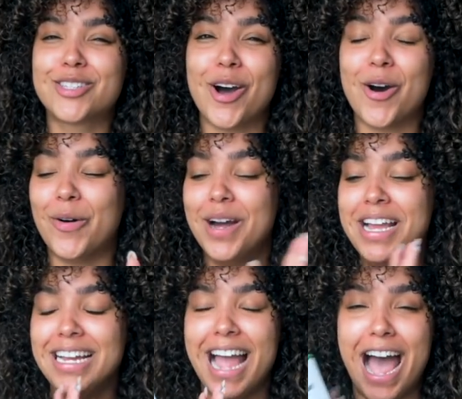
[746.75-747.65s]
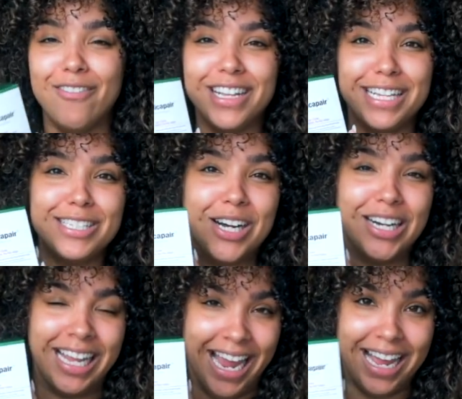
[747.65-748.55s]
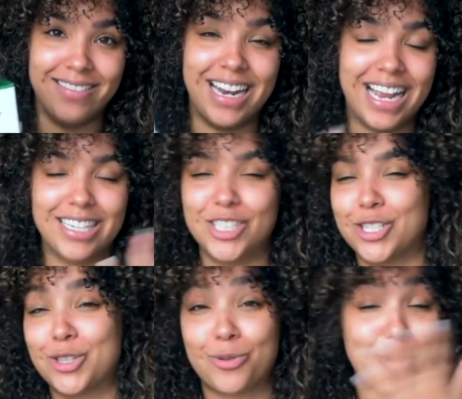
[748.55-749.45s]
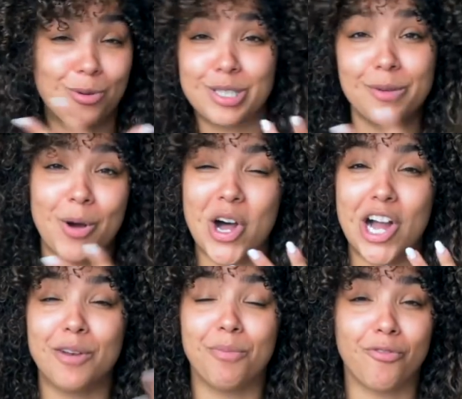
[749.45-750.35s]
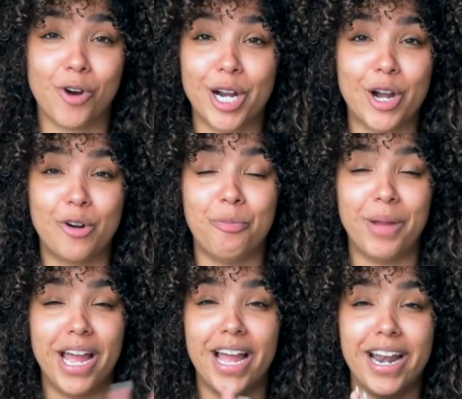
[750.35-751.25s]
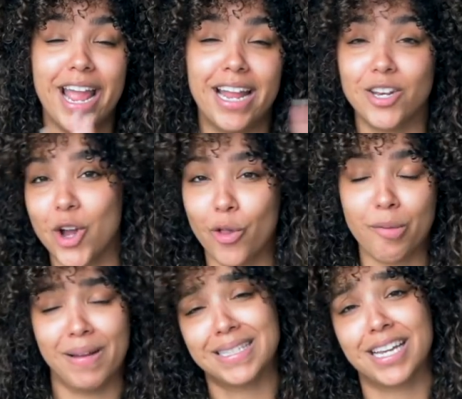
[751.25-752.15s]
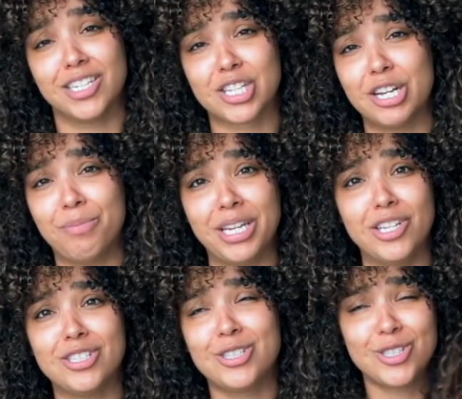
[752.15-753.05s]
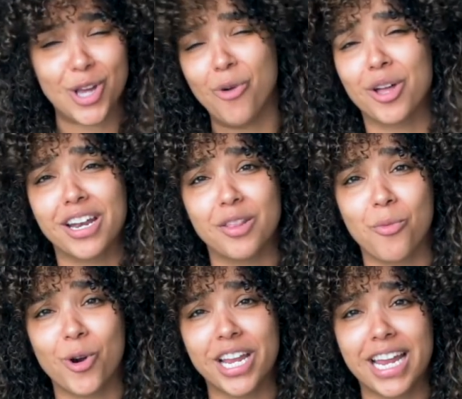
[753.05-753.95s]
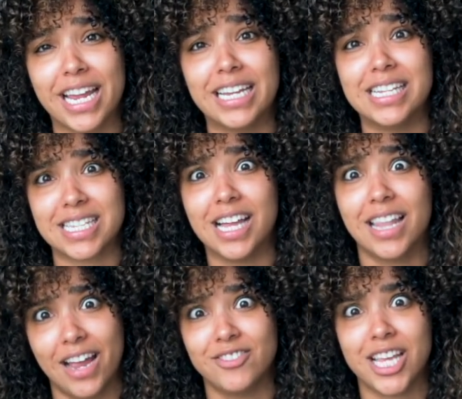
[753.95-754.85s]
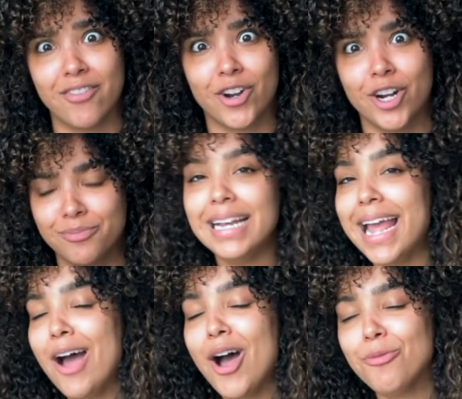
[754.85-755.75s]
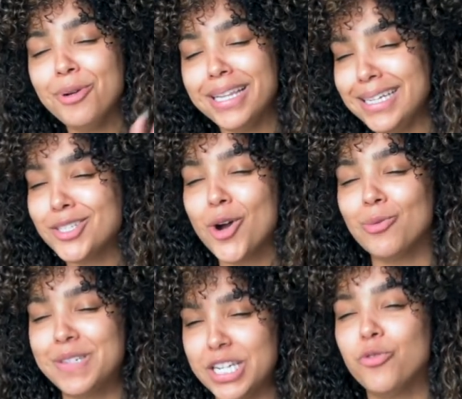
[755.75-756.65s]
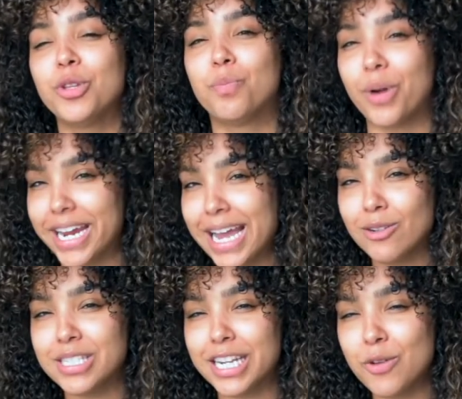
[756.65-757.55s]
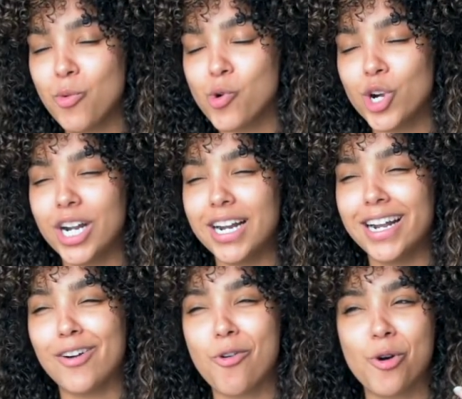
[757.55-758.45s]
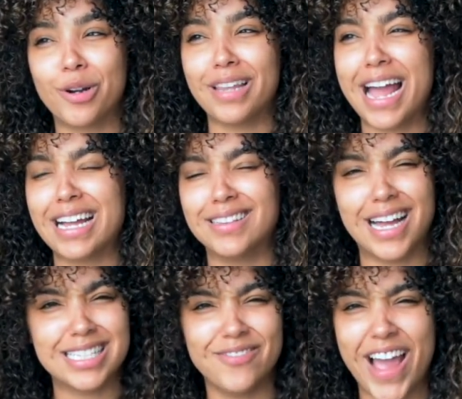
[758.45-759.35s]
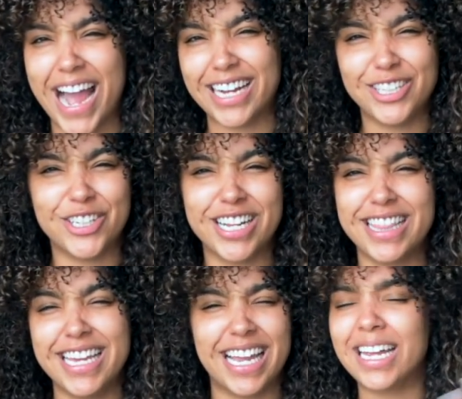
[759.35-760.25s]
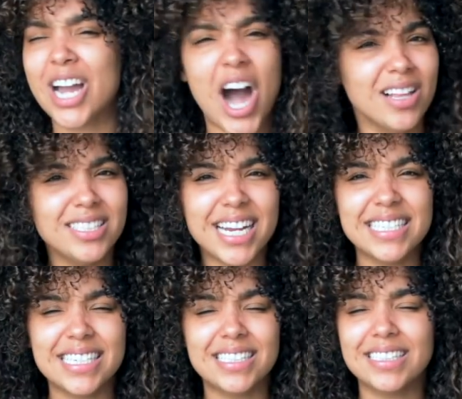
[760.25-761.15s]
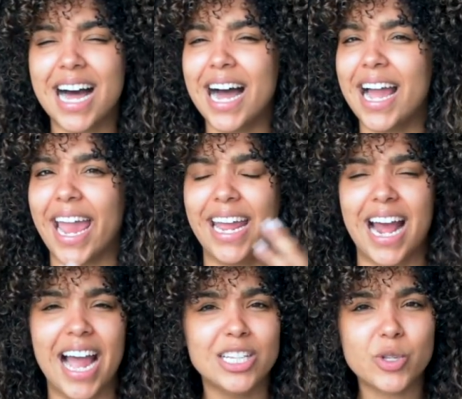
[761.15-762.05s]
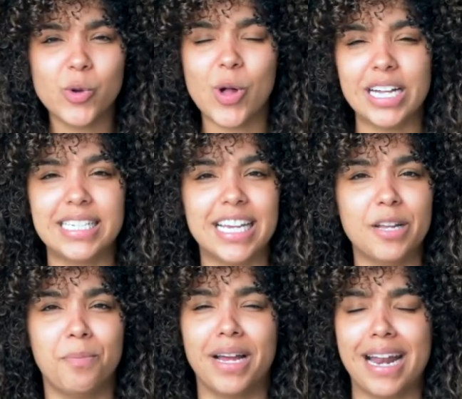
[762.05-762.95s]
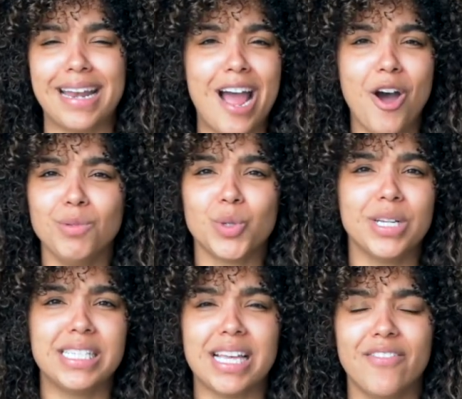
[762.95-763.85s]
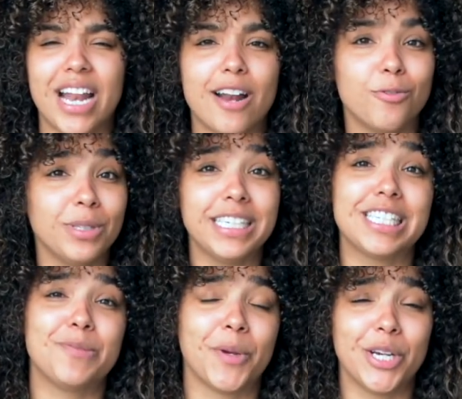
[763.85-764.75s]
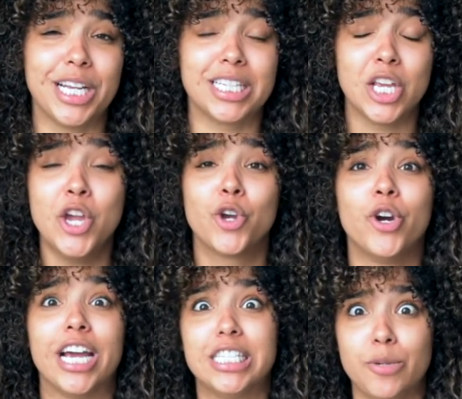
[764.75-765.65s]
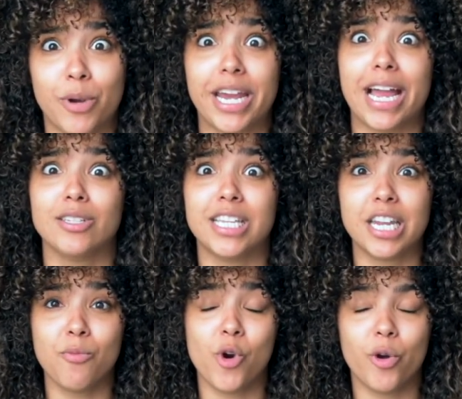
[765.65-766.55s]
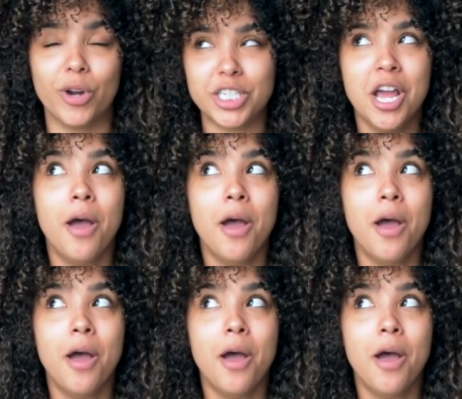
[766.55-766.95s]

So having these on hand that I can just throw some on before I go to bed and know that my skin is gonna be so good in the morning is a lifesaver. Now, I really don't deal with breakouts anymore or like lots of acne or anything. In college, I did a lot and high school, I did but now I'm 27. I don't really experience crazy breakouts anymore, which